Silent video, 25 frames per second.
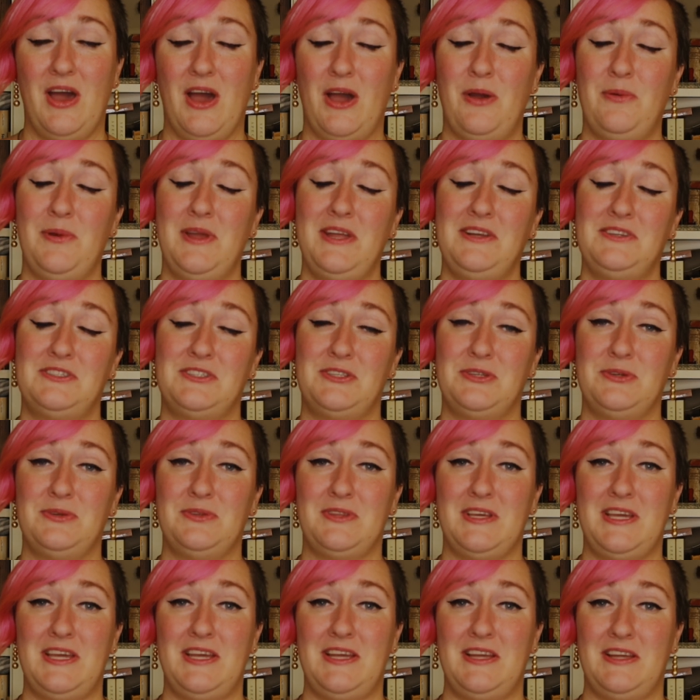owing
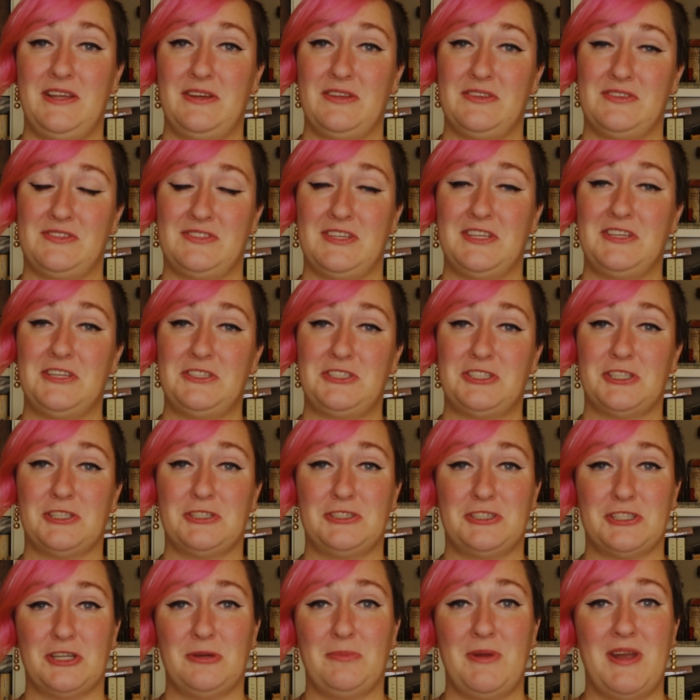to the
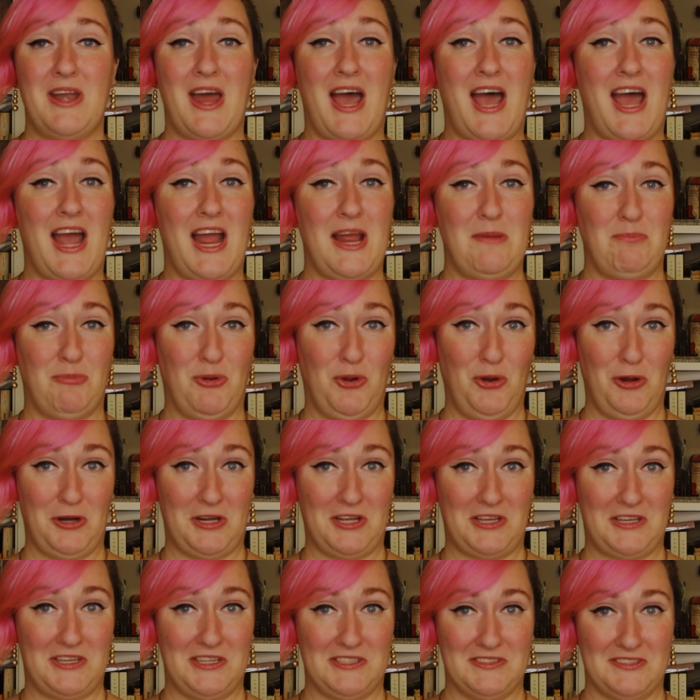signature German high
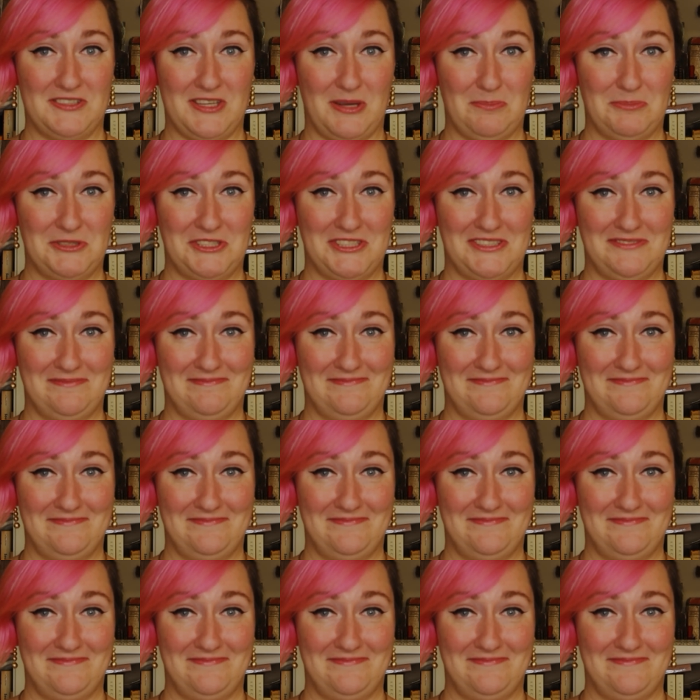pork consumption.